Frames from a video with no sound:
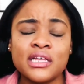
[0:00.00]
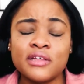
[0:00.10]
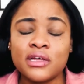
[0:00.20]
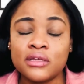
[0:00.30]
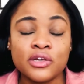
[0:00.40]

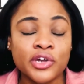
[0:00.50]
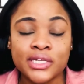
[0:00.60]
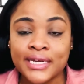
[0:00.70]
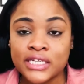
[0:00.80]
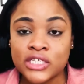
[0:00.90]
You're not
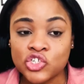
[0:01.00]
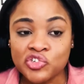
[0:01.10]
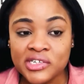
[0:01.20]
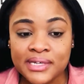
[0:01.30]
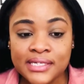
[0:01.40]
an
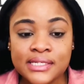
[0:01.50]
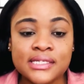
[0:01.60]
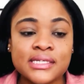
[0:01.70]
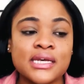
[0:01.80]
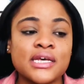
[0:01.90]

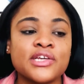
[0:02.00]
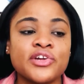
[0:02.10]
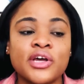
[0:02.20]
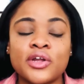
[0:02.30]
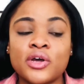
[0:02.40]
extremist. You're
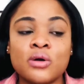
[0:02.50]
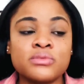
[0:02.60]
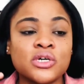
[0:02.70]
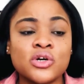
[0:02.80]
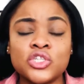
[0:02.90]
not going to come to
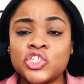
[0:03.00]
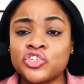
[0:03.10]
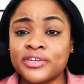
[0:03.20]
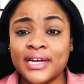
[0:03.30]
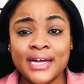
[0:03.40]
the
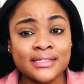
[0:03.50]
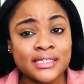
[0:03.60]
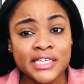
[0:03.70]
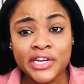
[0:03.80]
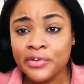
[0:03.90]
country and
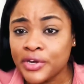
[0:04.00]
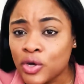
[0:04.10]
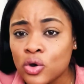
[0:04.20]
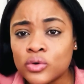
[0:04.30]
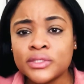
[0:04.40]
tear it
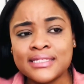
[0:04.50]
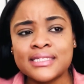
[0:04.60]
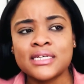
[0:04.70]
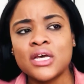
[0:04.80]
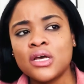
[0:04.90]
down,
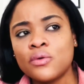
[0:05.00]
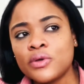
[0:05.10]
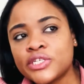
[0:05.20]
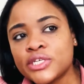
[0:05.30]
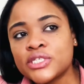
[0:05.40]

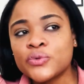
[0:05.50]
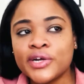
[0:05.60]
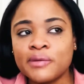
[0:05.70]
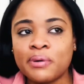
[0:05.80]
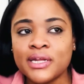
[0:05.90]
which is where
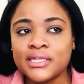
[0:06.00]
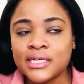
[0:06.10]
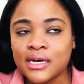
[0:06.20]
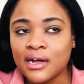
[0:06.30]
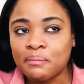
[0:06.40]
the
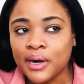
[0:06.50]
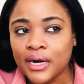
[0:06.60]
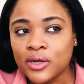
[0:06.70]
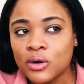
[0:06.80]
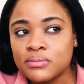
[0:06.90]
political part
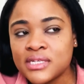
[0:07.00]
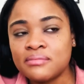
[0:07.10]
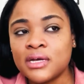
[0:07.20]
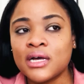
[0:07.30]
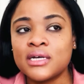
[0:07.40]
comes in,
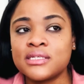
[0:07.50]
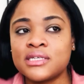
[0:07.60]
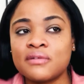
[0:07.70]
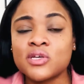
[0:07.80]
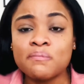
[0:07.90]
because you
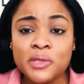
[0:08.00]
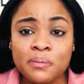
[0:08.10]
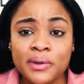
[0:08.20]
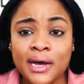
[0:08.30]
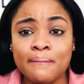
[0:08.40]
have some people
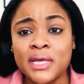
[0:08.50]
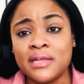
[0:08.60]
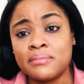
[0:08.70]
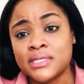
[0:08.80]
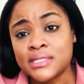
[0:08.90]
that made
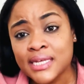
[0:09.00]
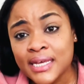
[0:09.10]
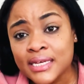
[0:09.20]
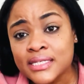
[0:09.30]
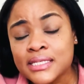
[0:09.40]

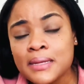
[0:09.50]
mistakes